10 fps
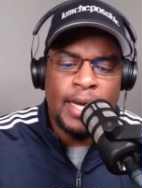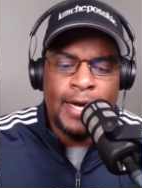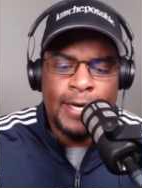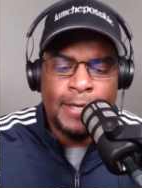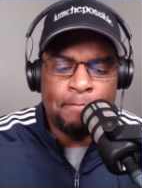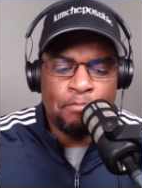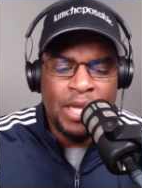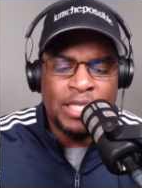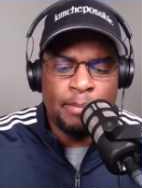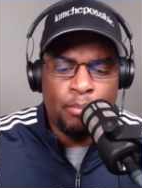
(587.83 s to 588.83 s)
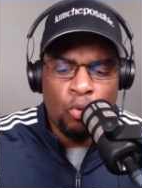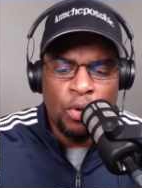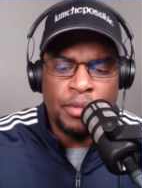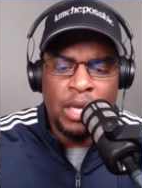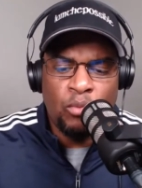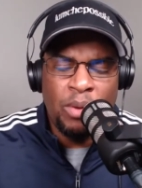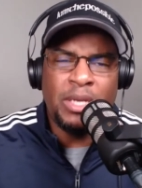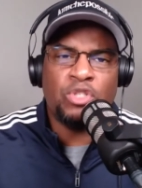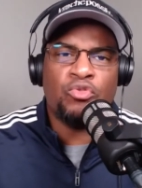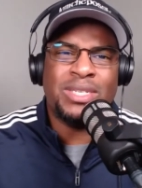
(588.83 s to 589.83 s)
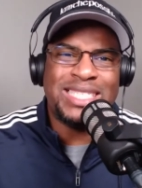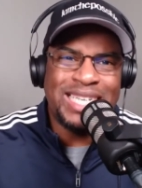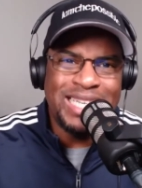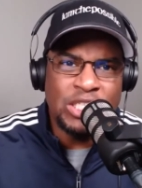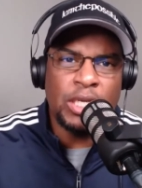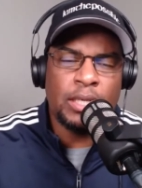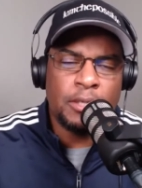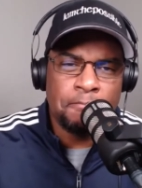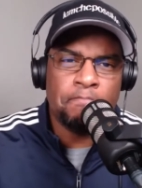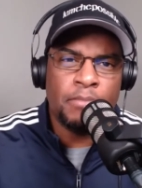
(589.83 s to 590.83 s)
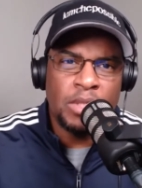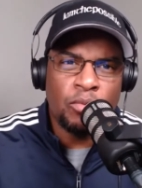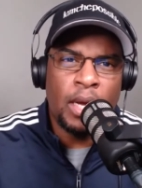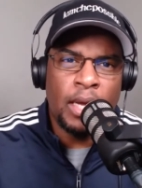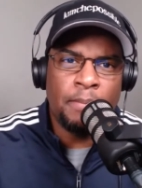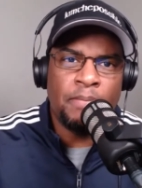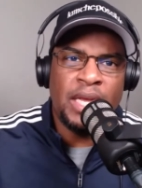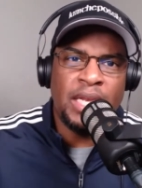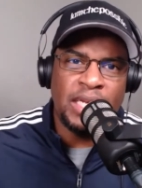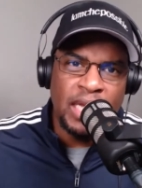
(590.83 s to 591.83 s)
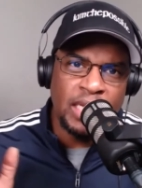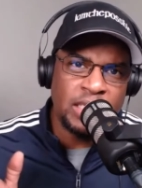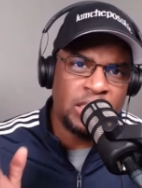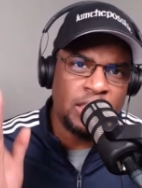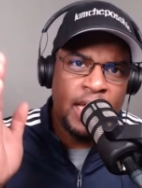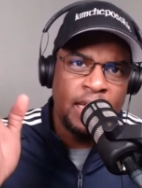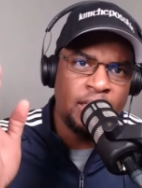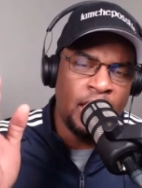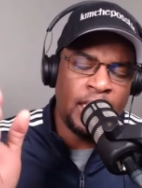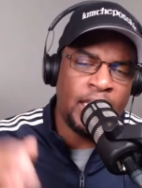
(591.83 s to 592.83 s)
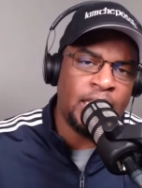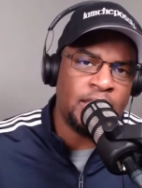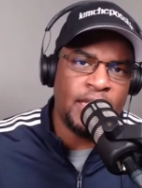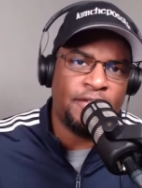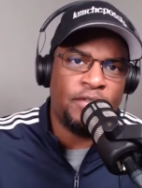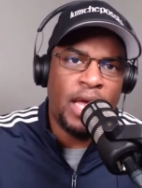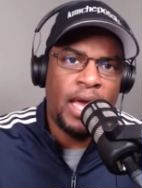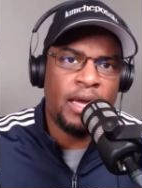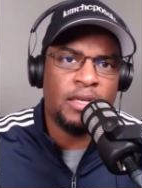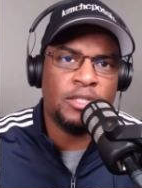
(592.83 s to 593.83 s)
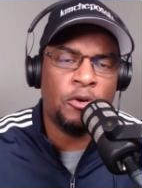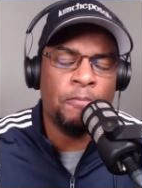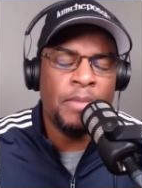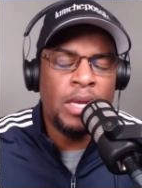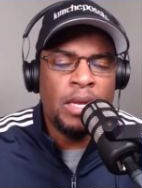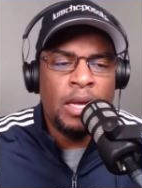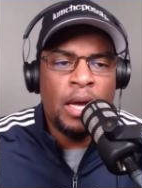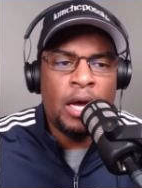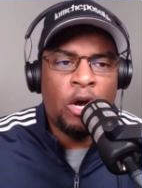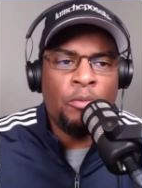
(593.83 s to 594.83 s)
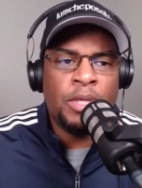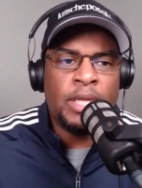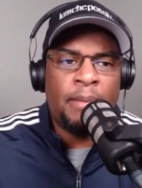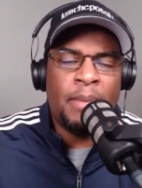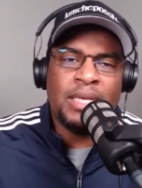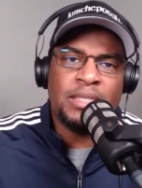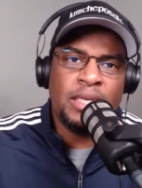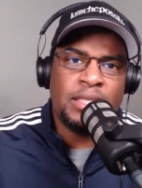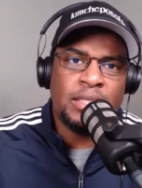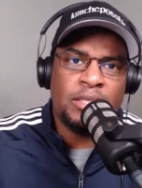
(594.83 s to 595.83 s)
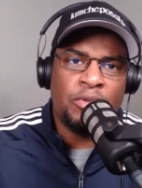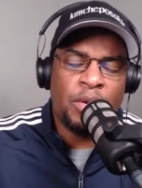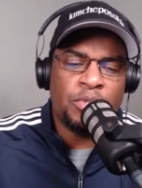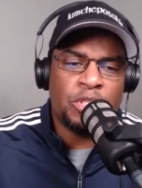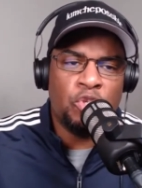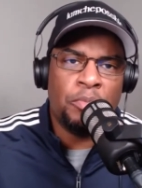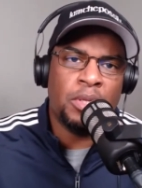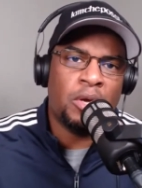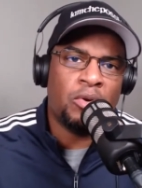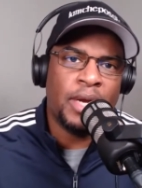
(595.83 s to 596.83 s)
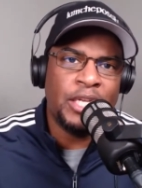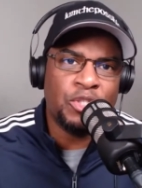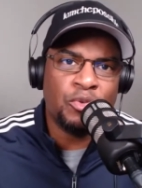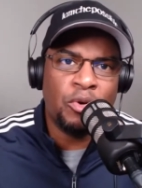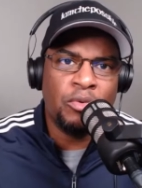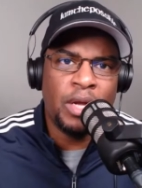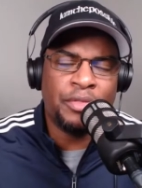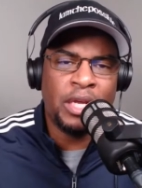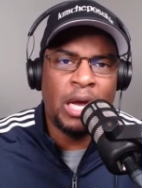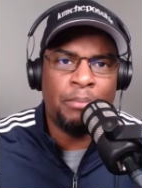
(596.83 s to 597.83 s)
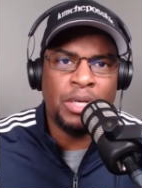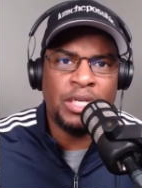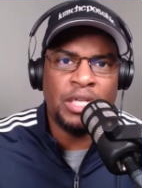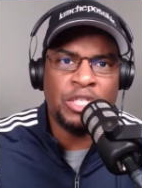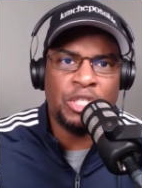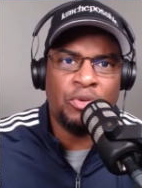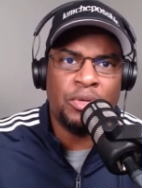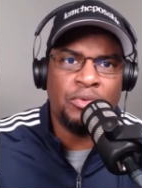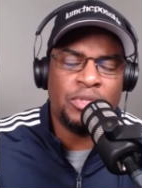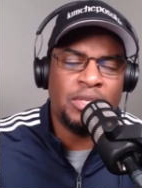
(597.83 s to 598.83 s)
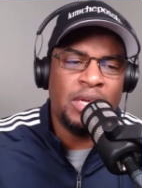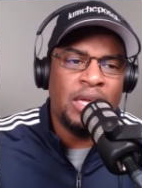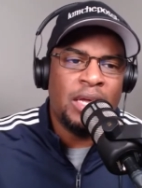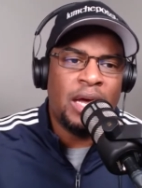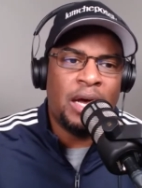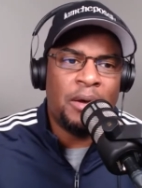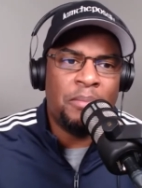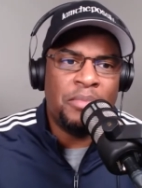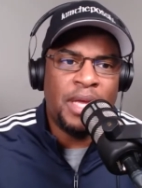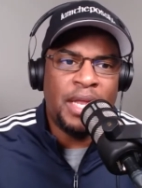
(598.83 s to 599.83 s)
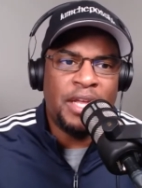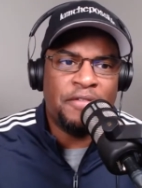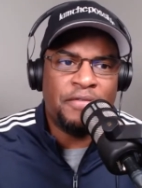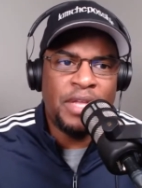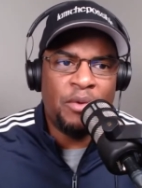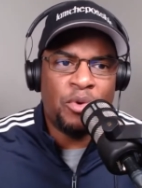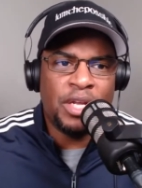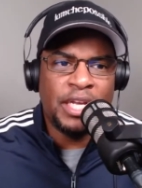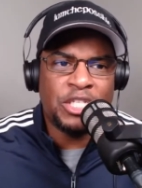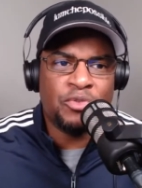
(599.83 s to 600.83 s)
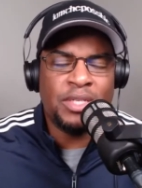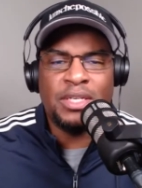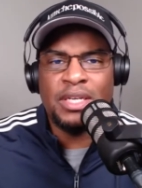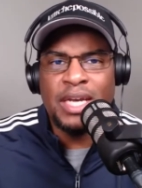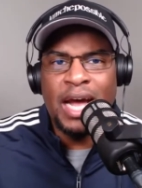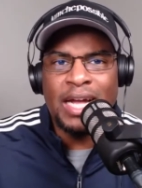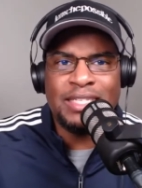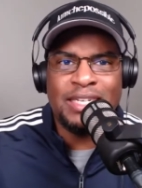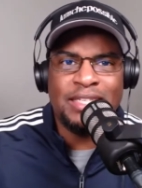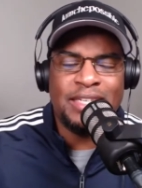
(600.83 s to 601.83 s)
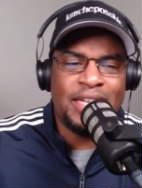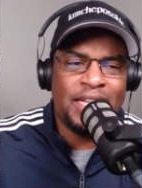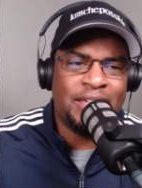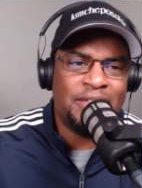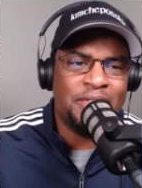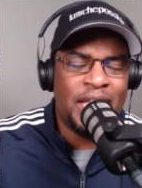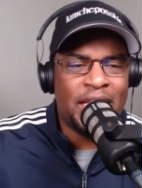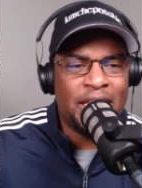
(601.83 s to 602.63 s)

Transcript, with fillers: um, it's important that we be strategic right in getting to that and getting to that flag so uh, hope that that makes sense no that was a super long intro i think i'll put it in the show notes um, that if they want to get straight to the content then they, they